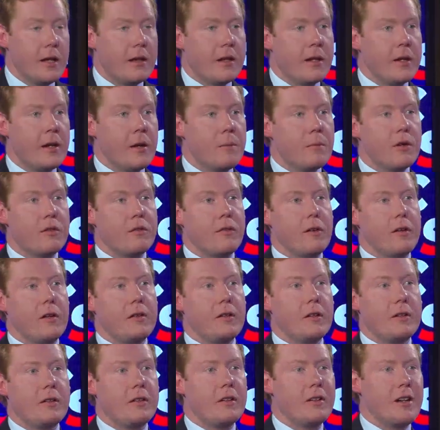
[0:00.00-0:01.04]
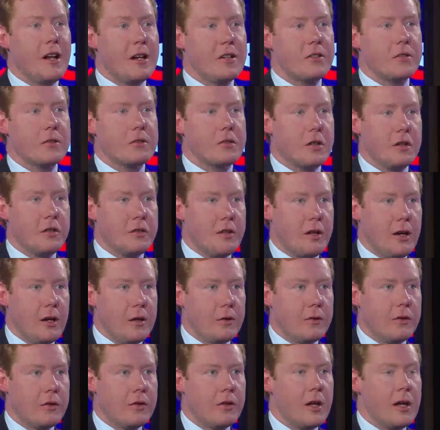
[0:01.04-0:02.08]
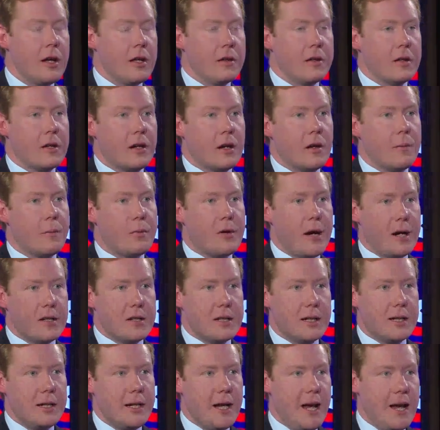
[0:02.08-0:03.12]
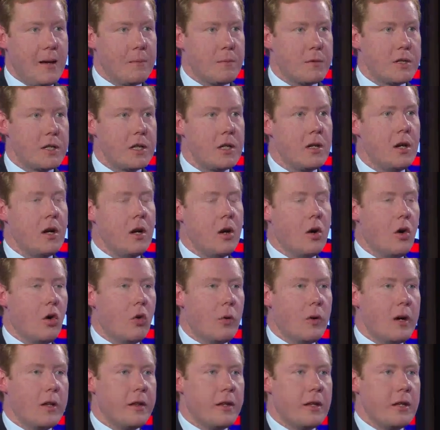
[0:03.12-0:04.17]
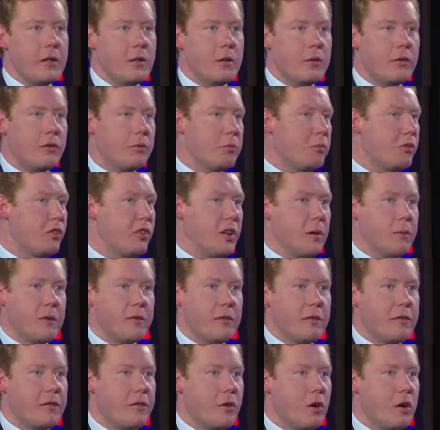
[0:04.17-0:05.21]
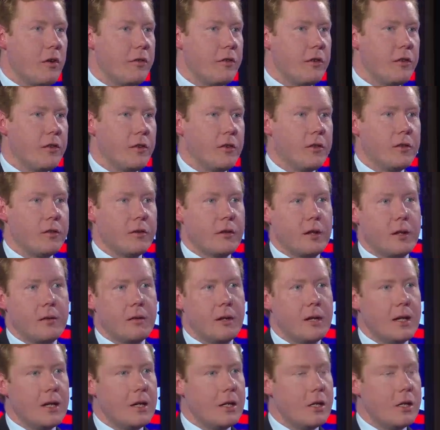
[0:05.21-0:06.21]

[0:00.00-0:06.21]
The number of National Trust houses that are practically empty or where they use some of it for offices and then